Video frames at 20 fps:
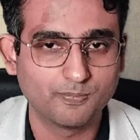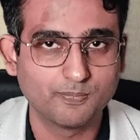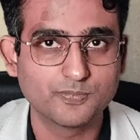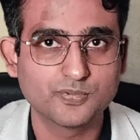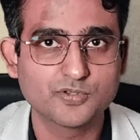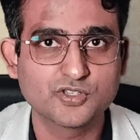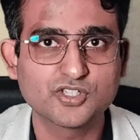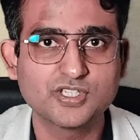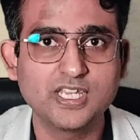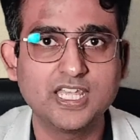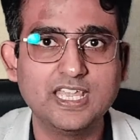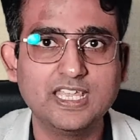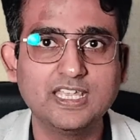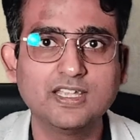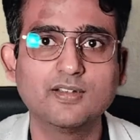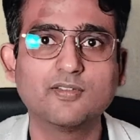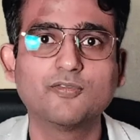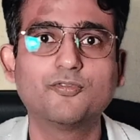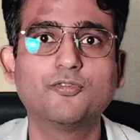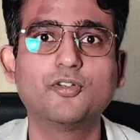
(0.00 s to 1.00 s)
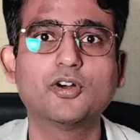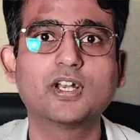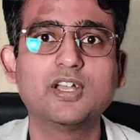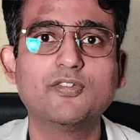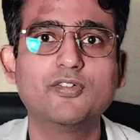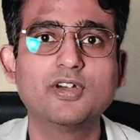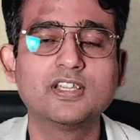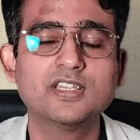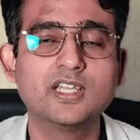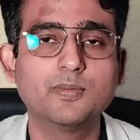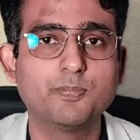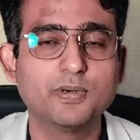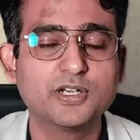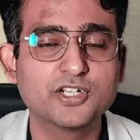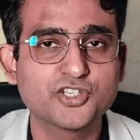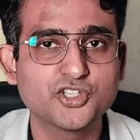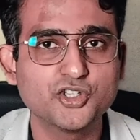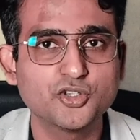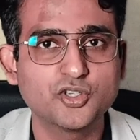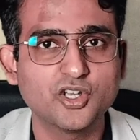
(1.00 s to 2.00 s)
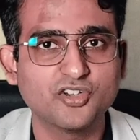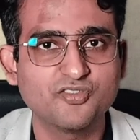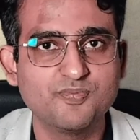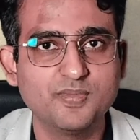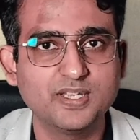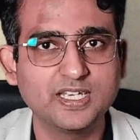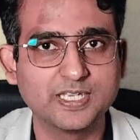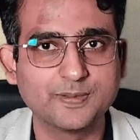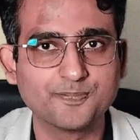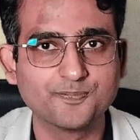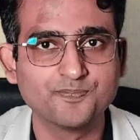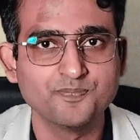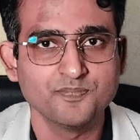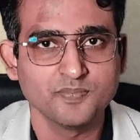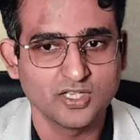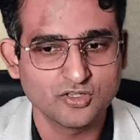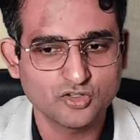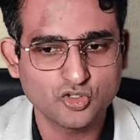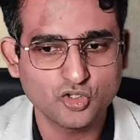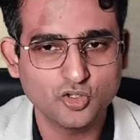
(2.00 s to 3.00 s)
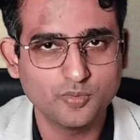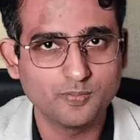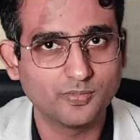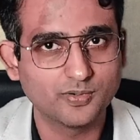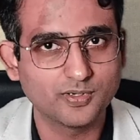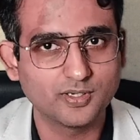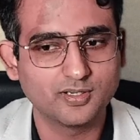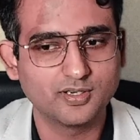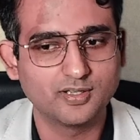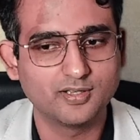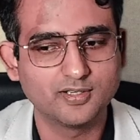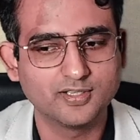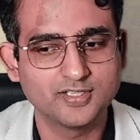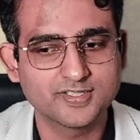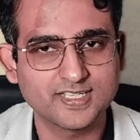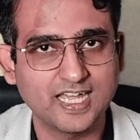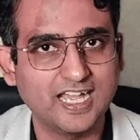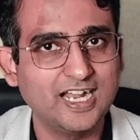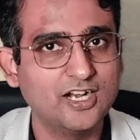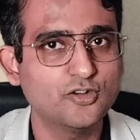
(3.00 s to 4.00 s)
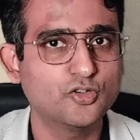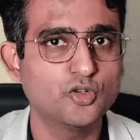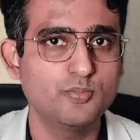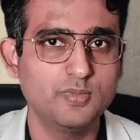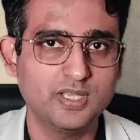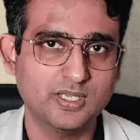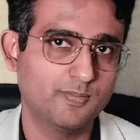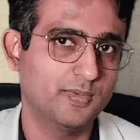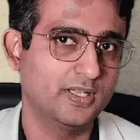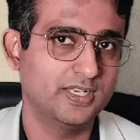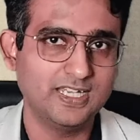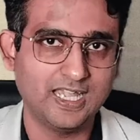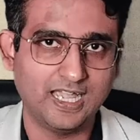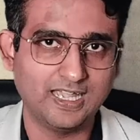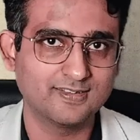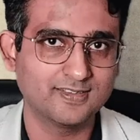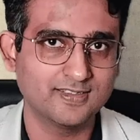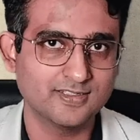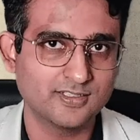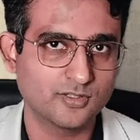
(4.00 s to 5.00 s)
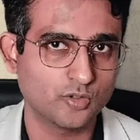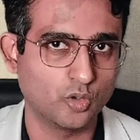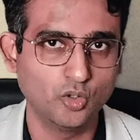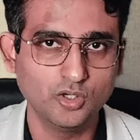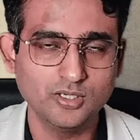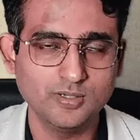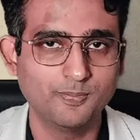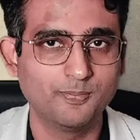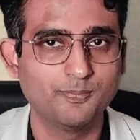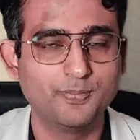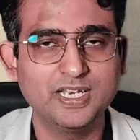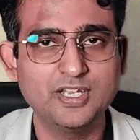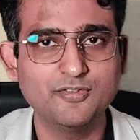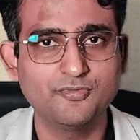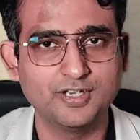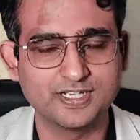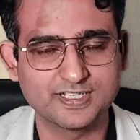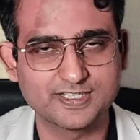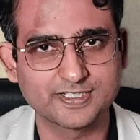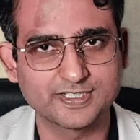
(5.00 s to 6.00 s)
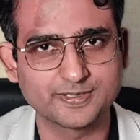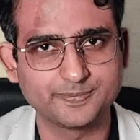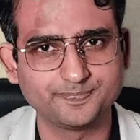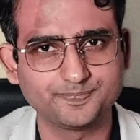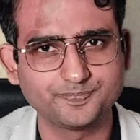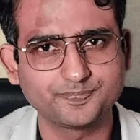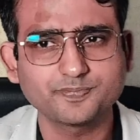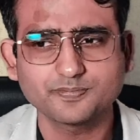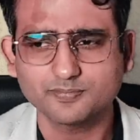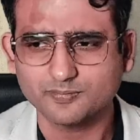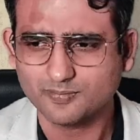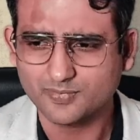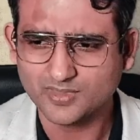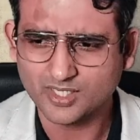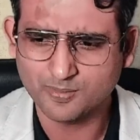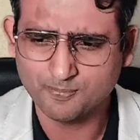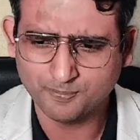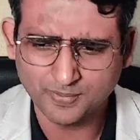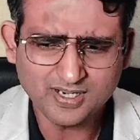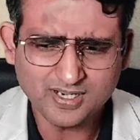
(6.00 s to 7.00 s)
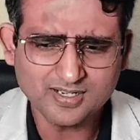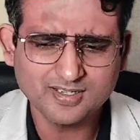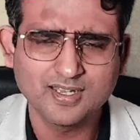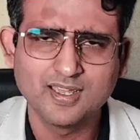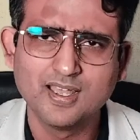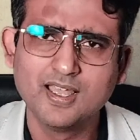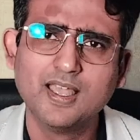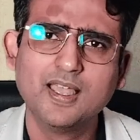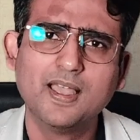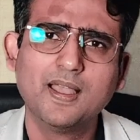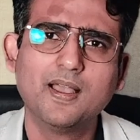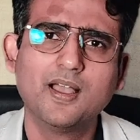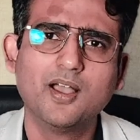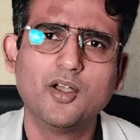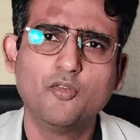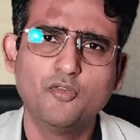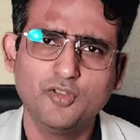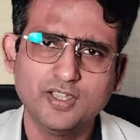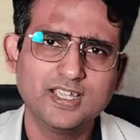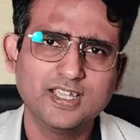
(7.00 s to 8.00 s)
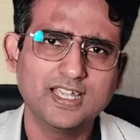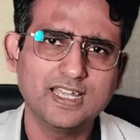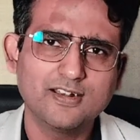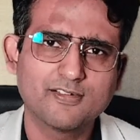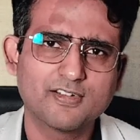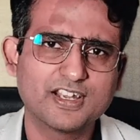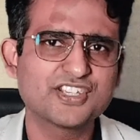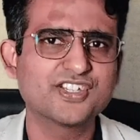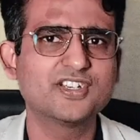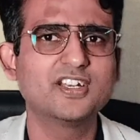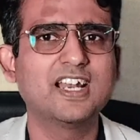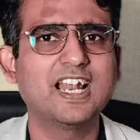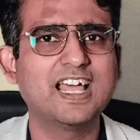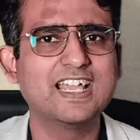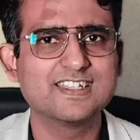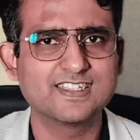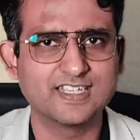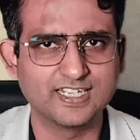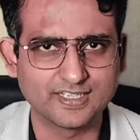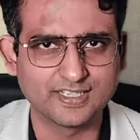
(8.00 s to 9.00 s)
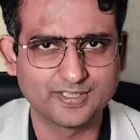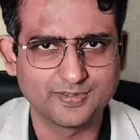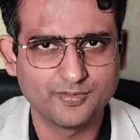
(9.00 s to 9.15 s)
staying forever in the pursuit of money. So desire to make money has its own benefits, but we can rationalize it.